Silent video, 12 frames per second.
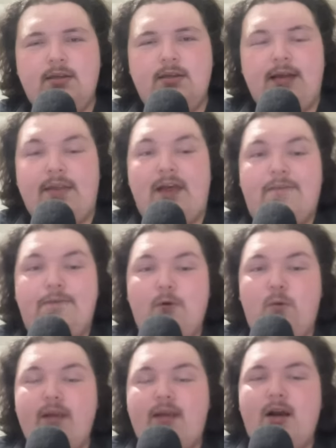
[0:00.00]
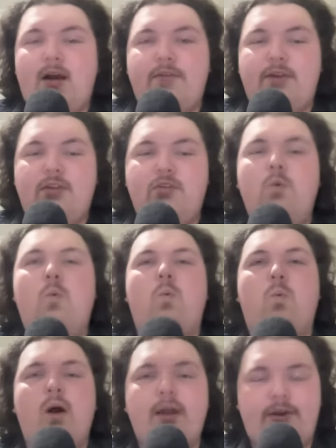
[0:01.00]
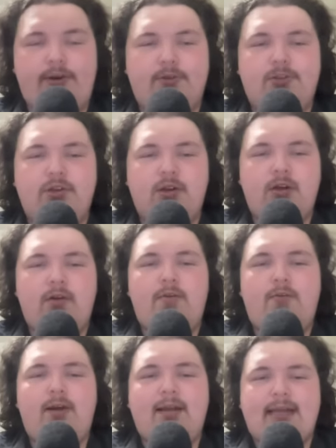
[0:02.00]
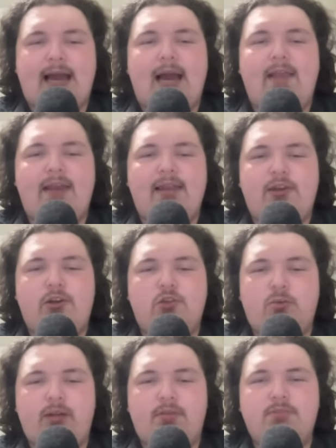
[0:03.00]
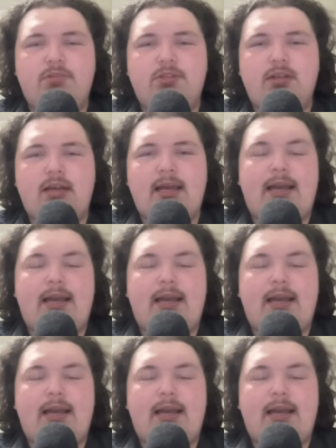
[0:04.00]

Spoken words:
And that full week off can do wonders for a guy like Kenrich Williams.